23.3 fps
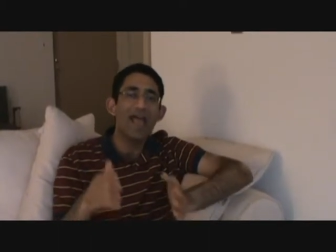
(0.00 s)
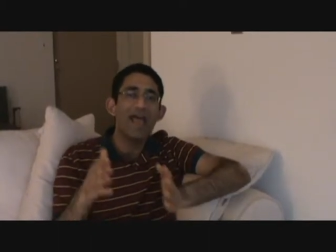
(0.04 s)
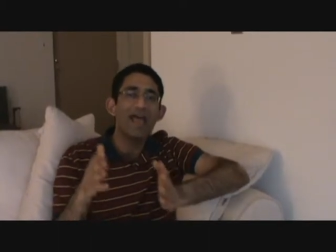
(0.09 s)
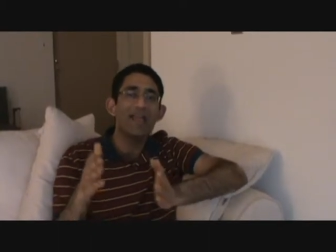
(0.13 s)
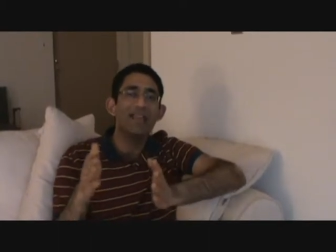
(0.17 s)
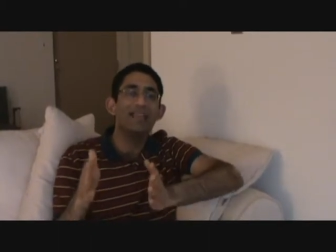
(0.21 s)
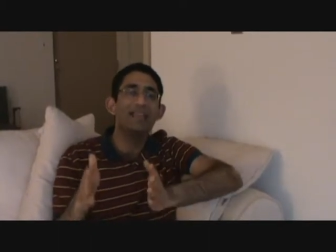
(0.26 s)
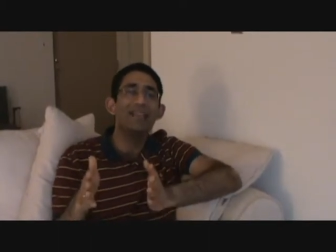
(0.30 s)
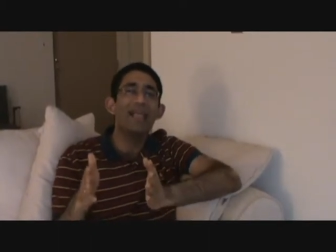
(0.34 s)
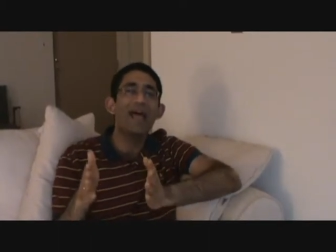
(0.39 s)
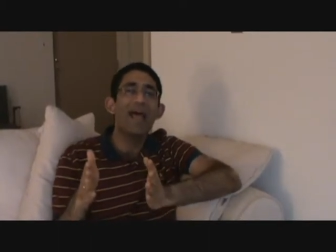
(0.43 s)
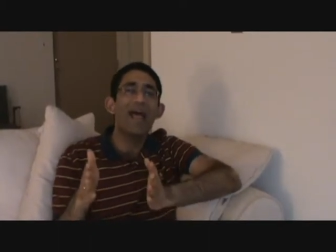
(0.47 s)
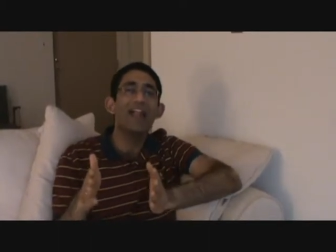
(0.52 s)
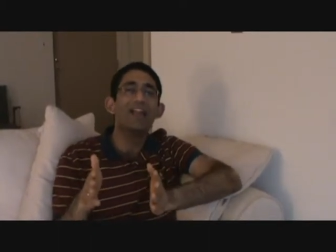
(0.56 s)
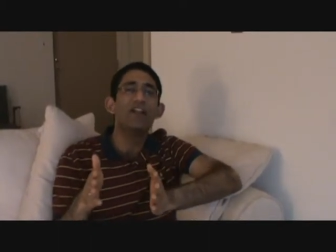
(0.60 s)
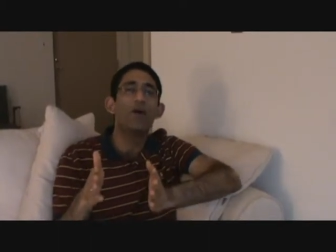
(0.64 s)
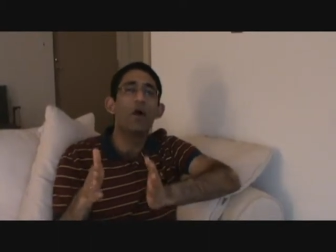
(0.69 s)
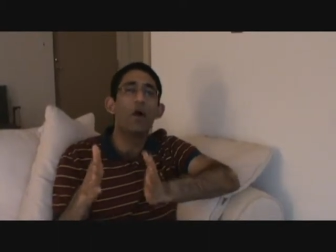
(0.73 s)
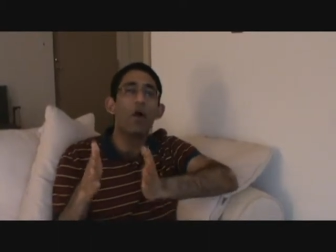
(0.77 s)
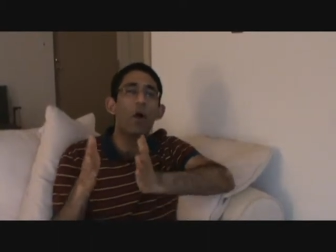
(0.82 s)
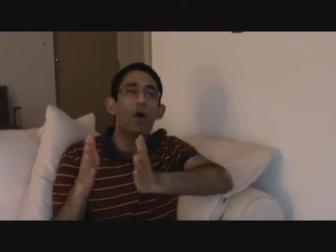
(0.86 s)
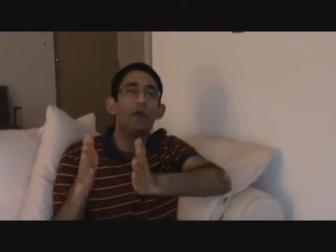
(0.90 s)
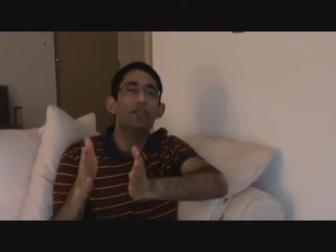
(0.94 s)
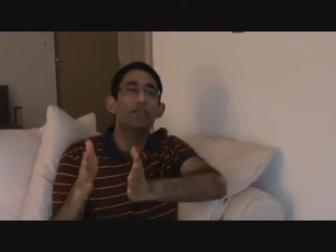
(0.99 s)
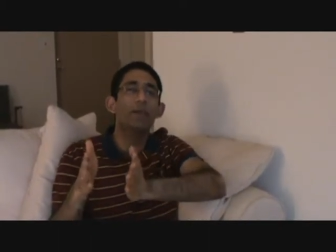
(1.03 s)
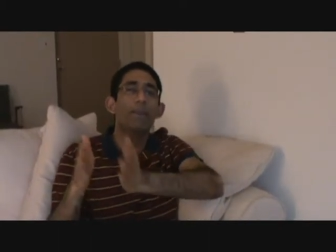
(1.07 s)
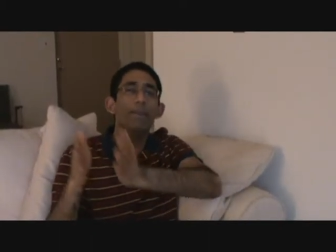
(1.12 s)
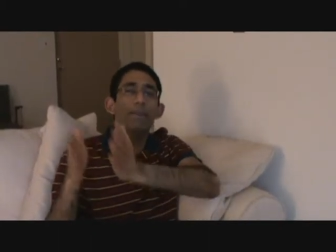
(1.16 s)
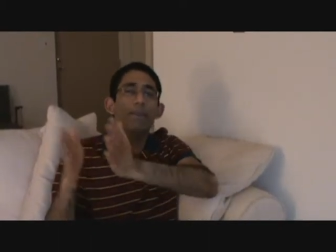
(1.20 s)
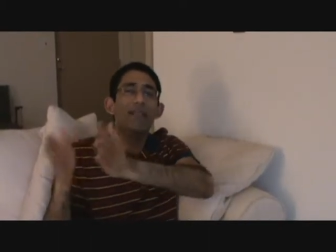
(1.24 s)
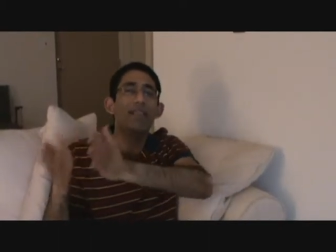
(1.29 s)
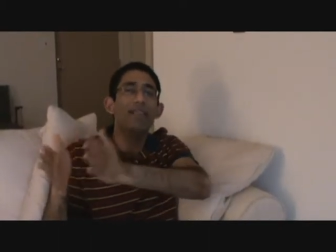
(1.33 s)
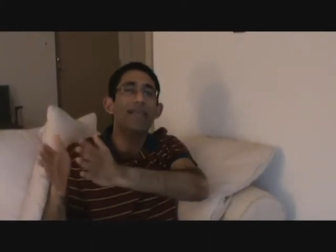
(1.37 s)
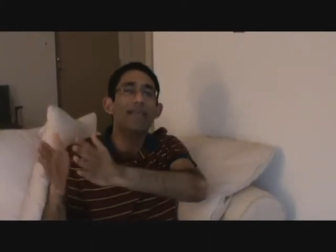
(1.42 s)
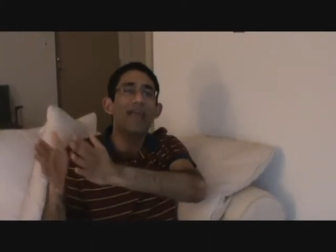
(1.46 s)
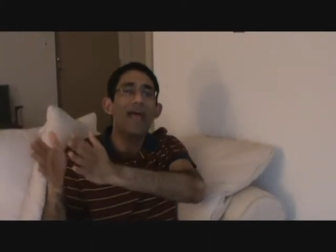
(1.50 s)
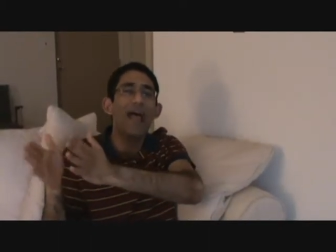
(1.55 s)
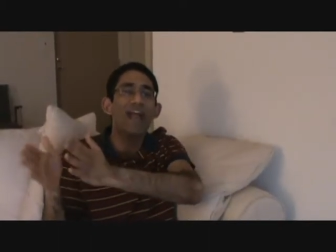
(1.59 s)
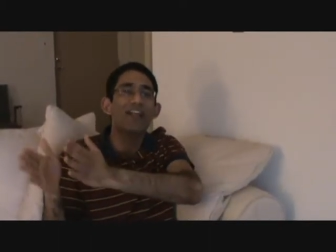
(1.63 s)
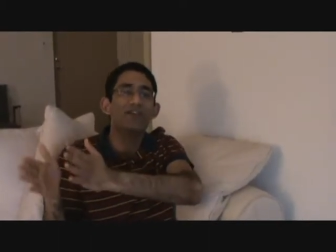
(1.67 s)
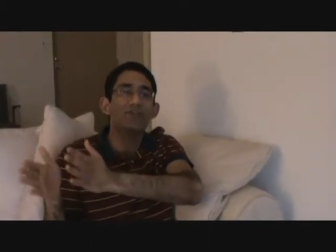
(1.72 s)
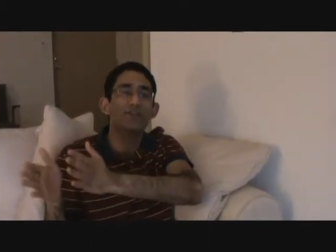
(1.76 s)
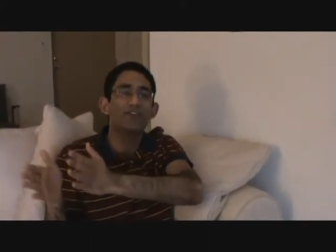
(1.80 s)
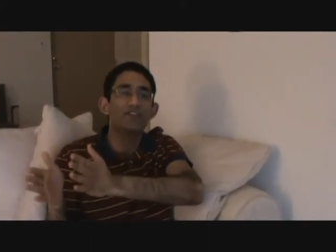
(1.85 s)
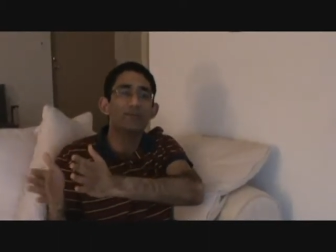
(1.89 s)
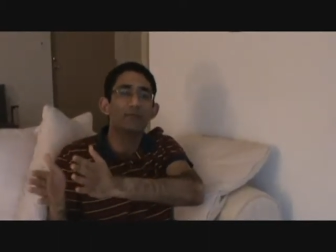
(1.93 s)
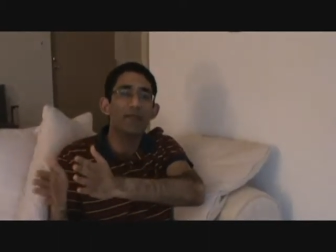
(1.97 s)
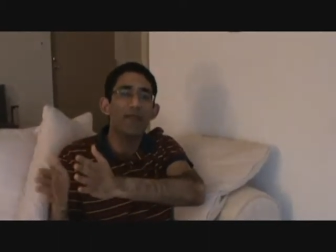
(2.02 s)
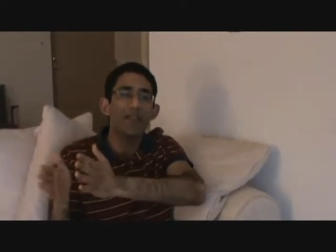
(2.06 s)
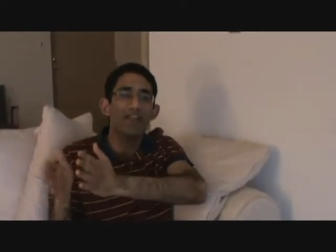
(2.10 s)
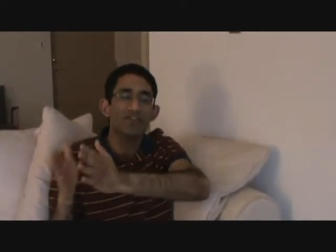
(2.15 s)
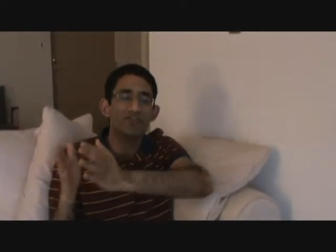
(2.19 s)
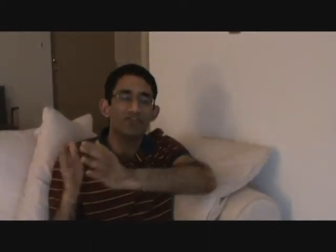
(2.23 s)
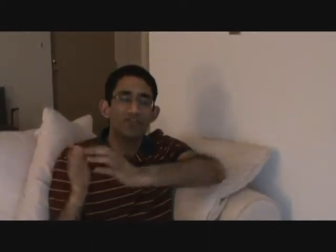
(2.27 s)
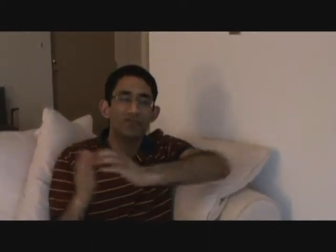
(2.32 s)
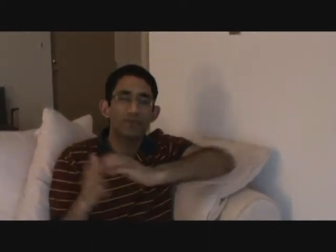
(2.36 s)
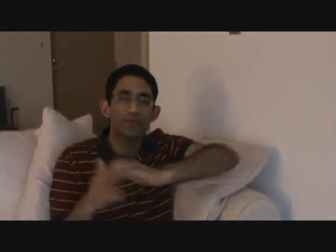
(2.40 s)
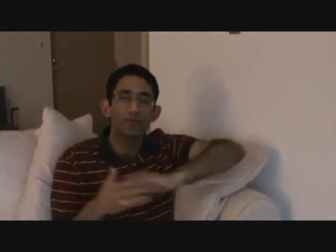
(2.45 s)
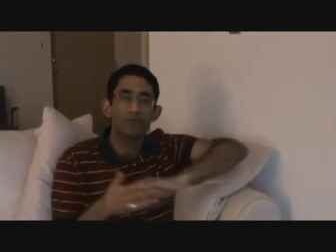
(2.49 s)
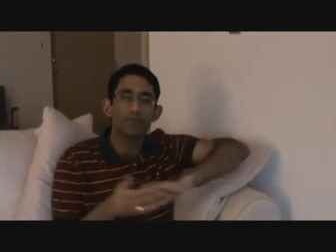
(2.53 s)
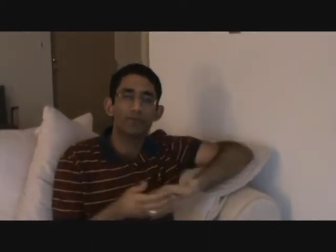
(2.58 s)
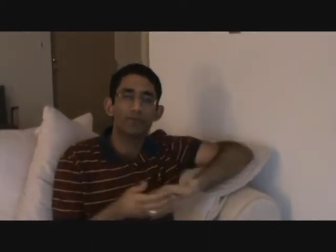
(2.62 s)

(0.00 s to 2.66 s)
and land on the billing address page.